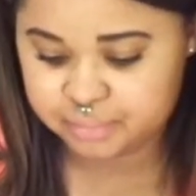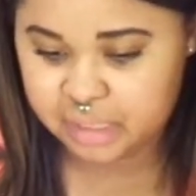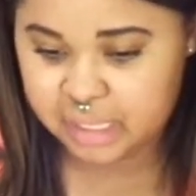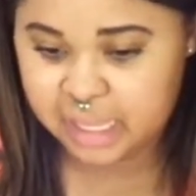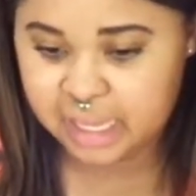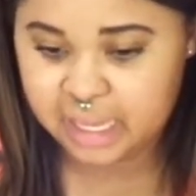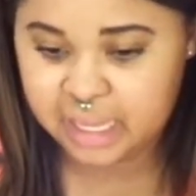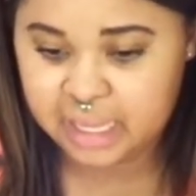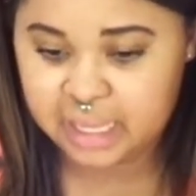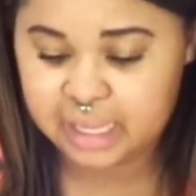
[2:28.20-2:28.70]

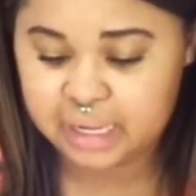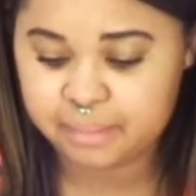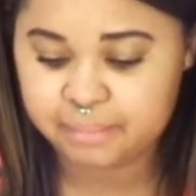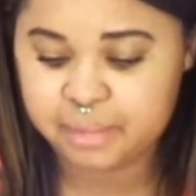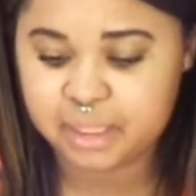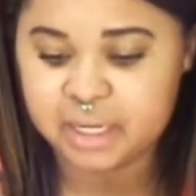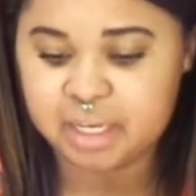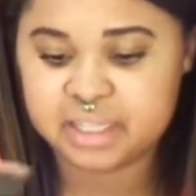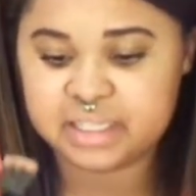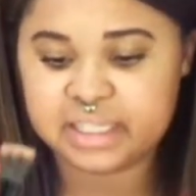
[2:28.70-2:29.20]
and I'm
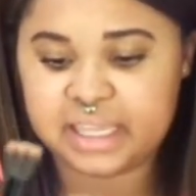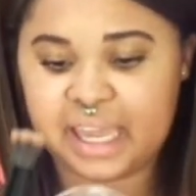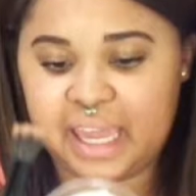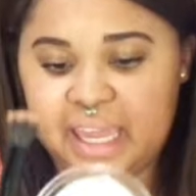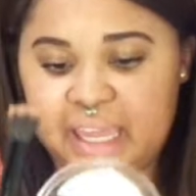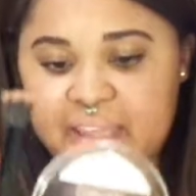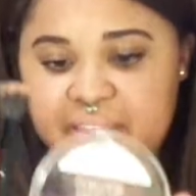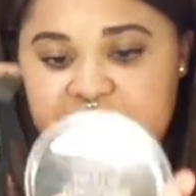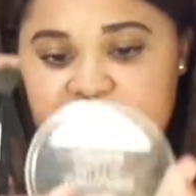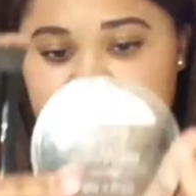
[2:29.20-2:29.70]
going to
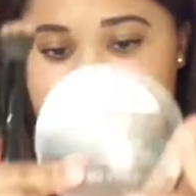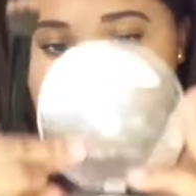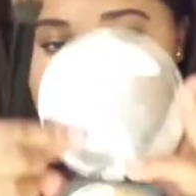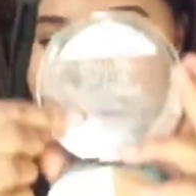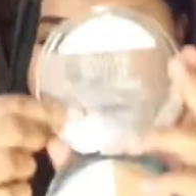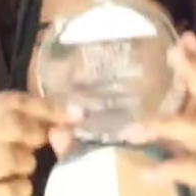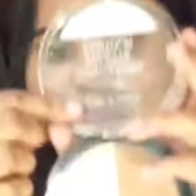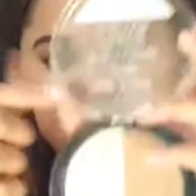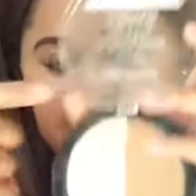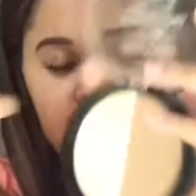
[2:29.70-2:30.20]
take
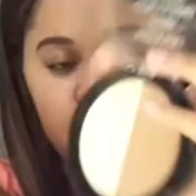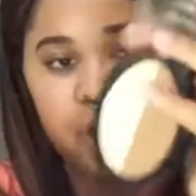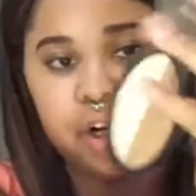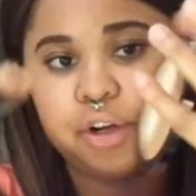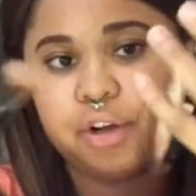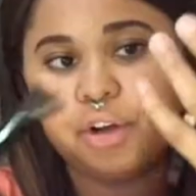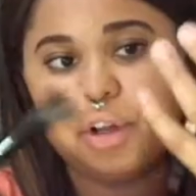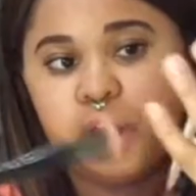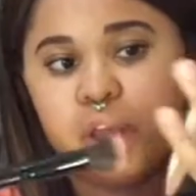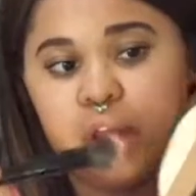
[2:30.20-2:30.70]
the
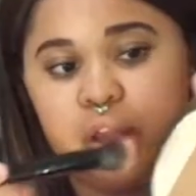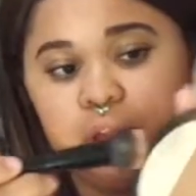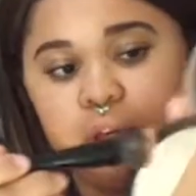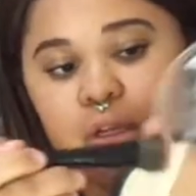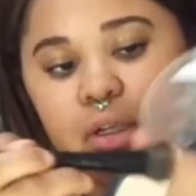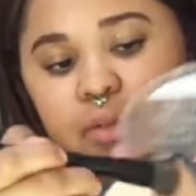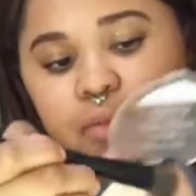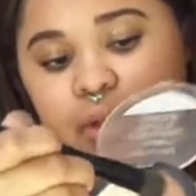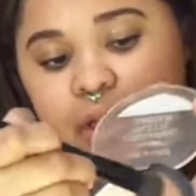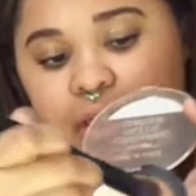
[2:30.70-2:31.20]
darker
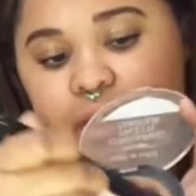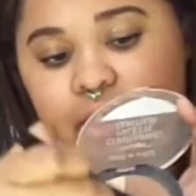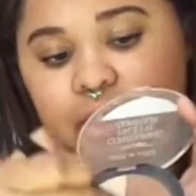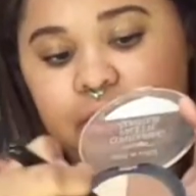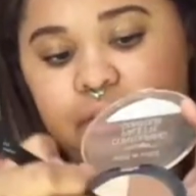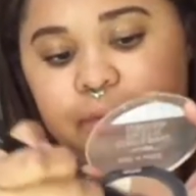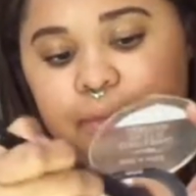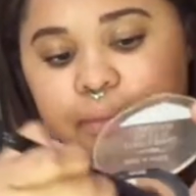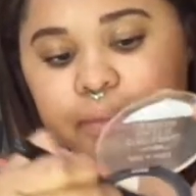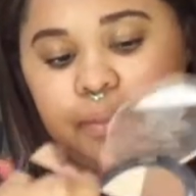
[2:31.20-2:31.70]
color right
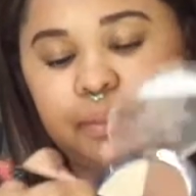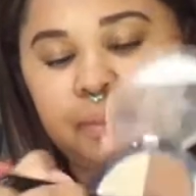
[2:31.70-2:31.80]
here.